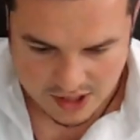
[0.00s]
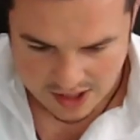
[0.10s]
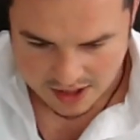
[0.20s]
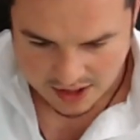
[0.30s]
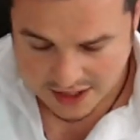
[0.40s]

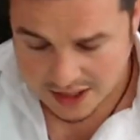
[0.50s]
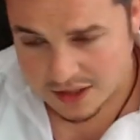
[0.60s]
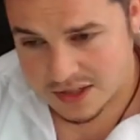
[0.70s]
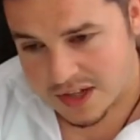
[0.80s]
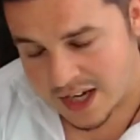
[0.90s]
I can
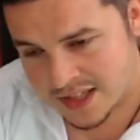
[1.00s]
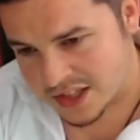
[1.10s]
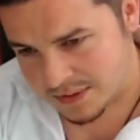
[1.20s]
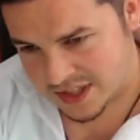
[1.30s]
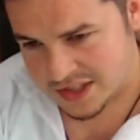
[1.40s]
also answer
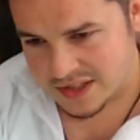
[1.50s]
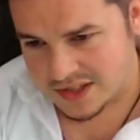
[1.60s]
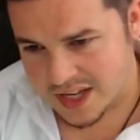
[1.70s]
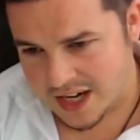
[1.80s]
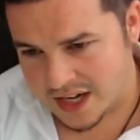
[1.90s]
questions
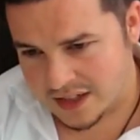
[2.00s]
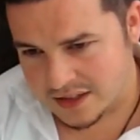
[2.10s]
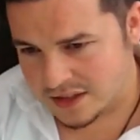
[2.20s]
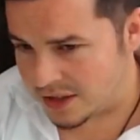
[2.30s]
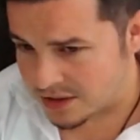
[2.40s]
there, and
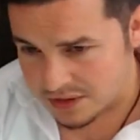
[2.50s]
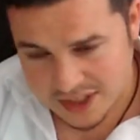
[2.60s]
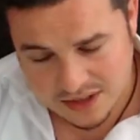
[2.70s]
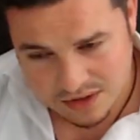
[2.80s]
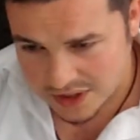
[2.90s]
you know, I don't need
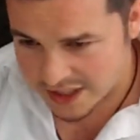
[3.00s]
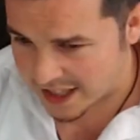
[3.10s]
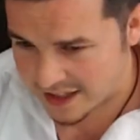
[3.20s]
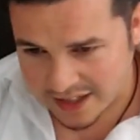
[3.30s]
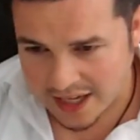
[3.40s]
to do it again
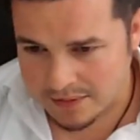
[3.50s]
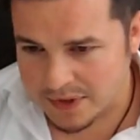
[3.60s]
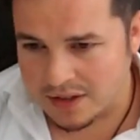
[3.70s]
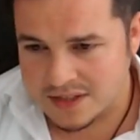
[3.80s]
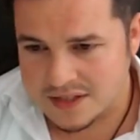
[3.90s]
and again,
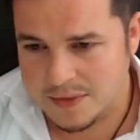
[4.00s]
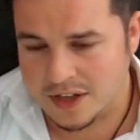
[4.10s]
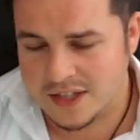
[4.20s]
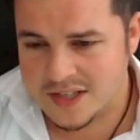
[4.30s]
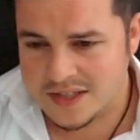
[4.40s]
because to be
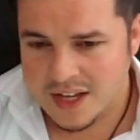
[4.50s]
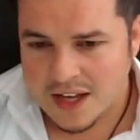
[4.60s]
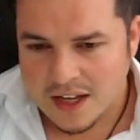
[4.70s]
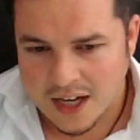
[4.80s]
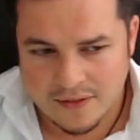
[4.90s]
honest,
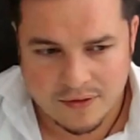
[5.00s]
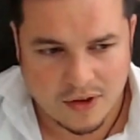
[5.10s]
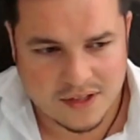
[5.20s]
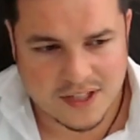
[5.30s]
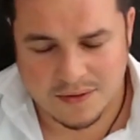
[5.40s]
I've
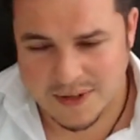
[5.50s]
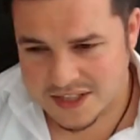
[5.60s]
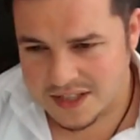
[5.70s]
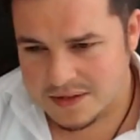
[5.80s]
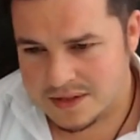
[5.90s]
learned the
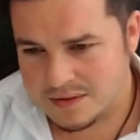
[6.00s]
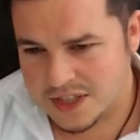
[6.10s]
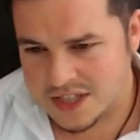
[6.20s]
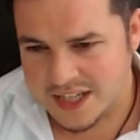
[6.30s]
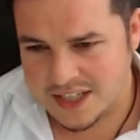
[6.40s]
questions which
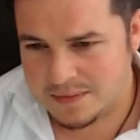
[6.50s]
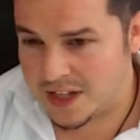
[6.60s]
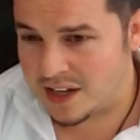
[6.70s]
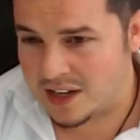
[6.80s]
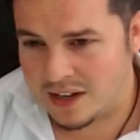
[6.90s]
are sent to me
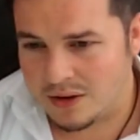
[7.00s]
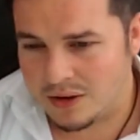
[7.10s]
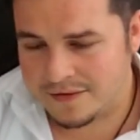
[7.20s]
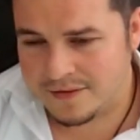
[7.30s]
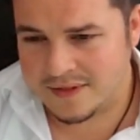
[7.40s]
are
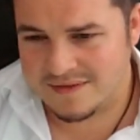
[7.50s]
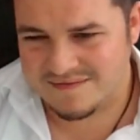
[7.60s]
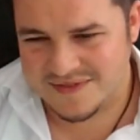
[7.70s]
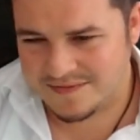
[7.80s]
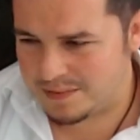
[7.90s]
often
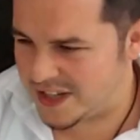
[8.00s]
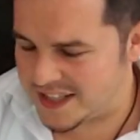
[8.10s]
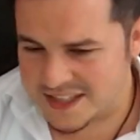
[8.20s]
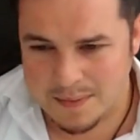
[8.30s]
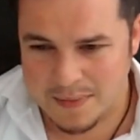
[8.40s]
pretty
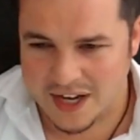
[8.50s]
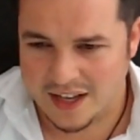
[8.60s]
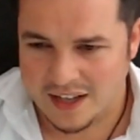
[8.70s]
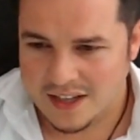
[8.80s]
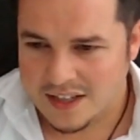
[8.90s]
similar.
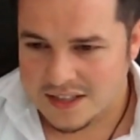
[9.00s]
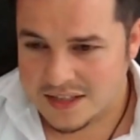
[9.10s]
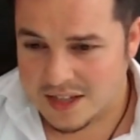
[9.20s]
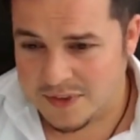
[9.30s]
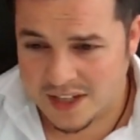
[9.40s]
So
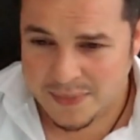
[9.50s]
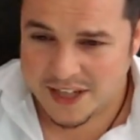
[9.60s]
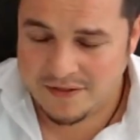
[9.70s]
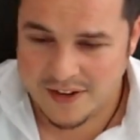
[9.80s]
I'm not a big fan. I